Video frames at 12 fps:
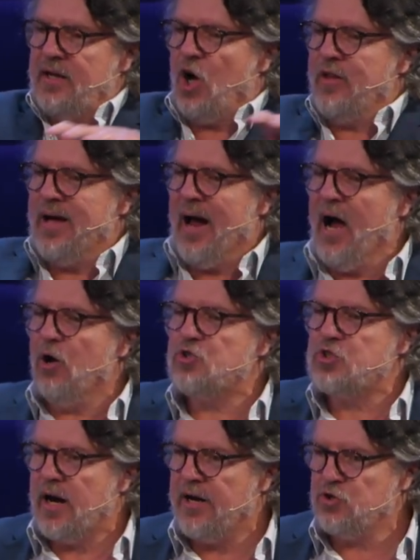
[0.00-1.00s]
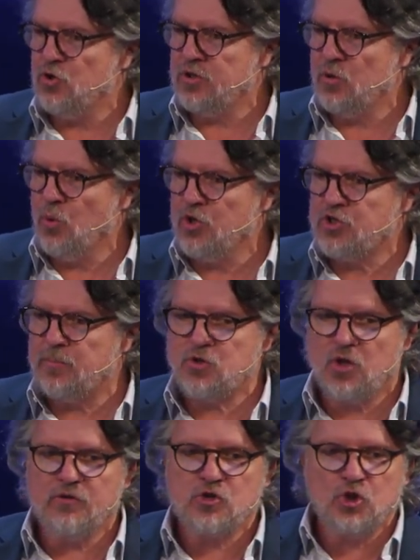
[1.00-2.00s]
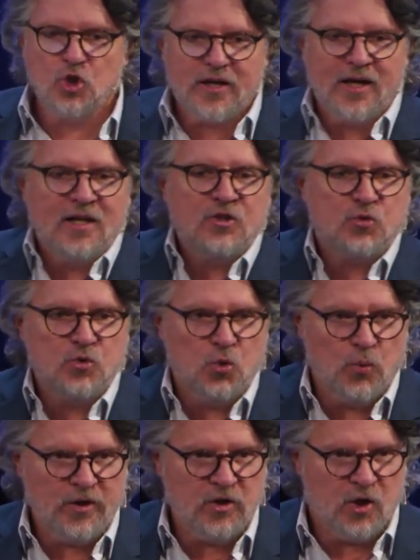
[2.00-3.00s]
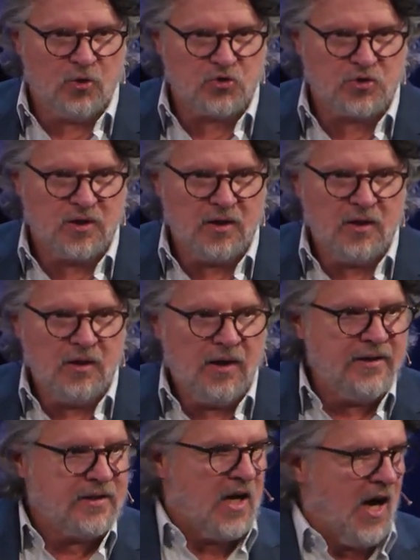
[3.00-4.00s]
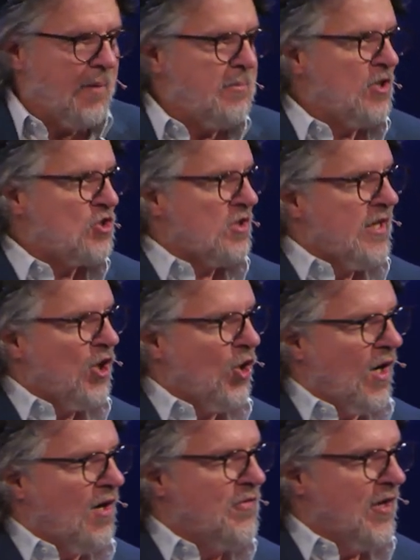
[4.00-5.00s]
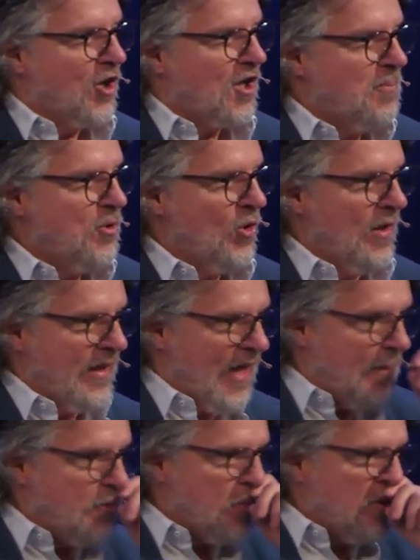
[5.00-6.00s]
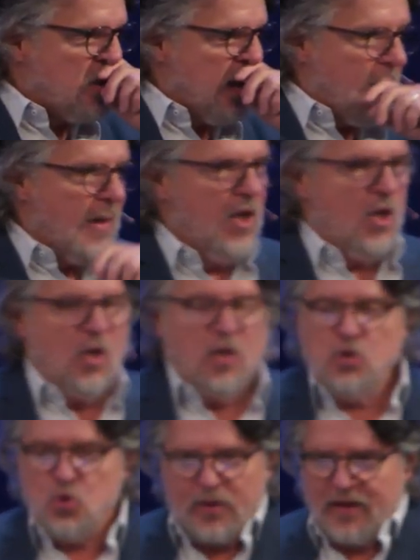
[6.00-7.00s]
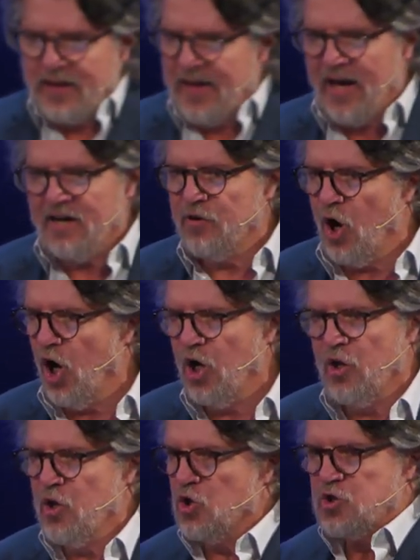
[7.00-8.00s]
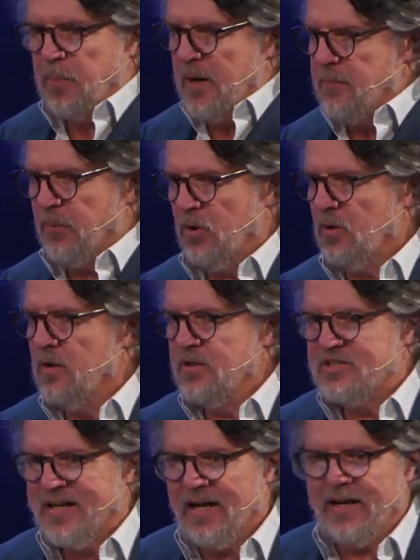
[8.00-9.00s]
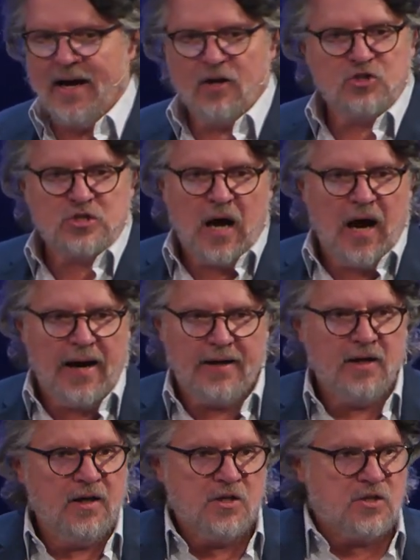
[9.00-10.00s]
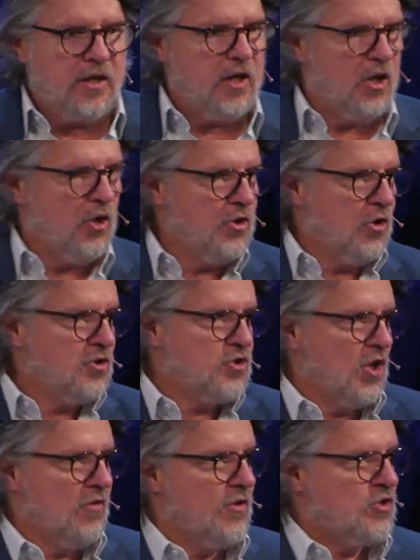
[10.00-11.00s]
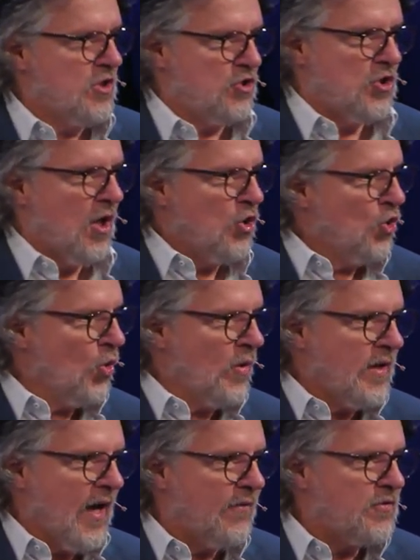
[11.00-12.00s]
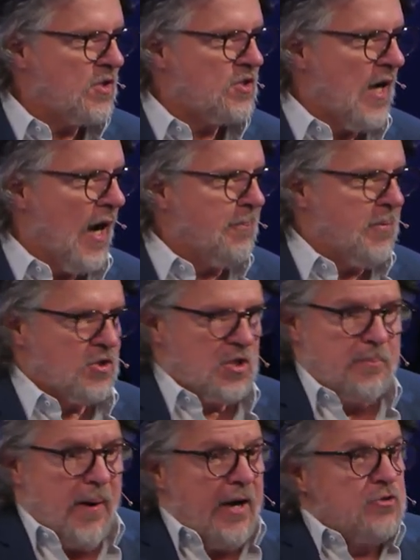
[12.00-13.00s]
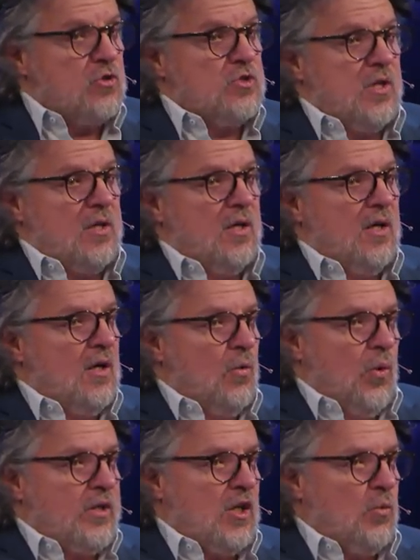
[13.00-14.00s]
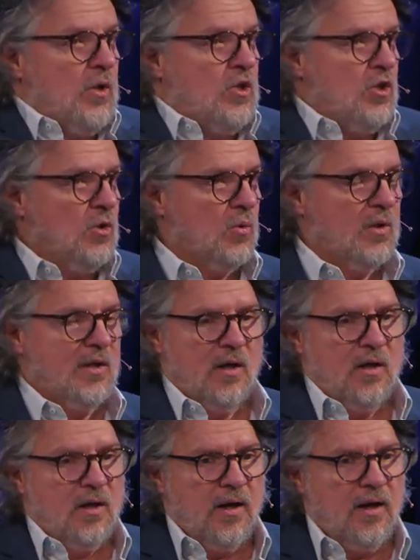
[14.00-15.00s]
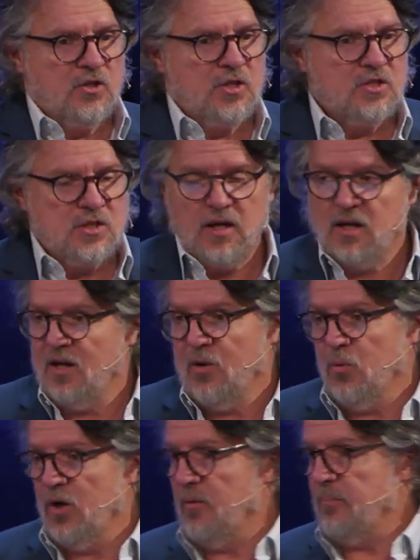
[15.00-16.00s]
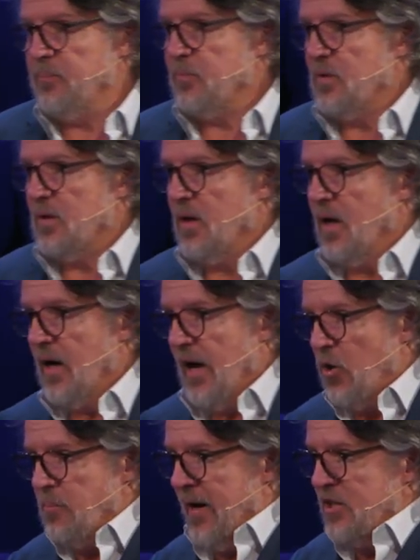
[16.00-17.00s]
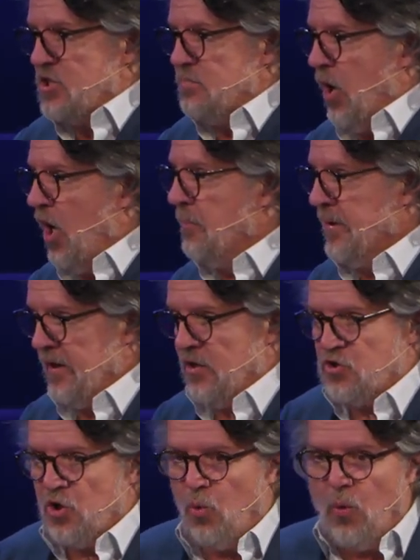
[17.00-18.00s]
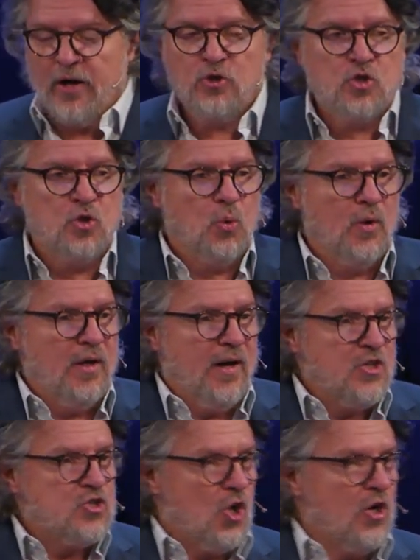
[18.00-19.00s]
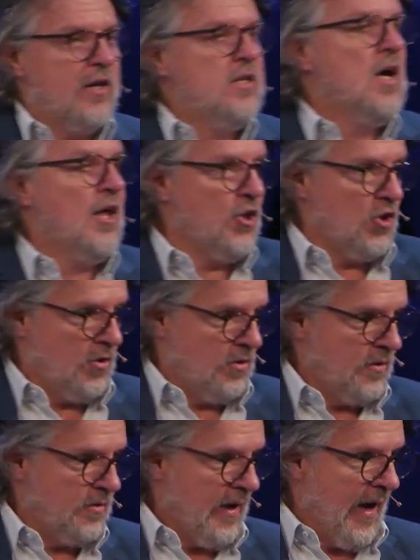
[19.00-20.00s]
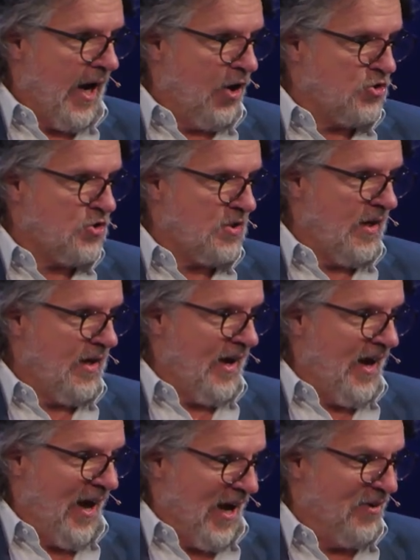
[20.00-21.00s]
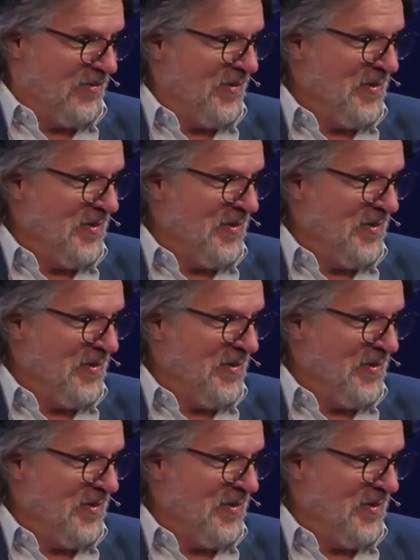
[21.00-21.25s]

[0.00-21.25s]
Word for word: on the outside during the worship service looking in through the windows. And the communist leader of their community came to him and said, You can't have all of those people standing outside to hear your services. You're going to have to stop this. And the pastor said, what can we do? And she said, Well, I don't mind small meetings, so why don't you start another house and have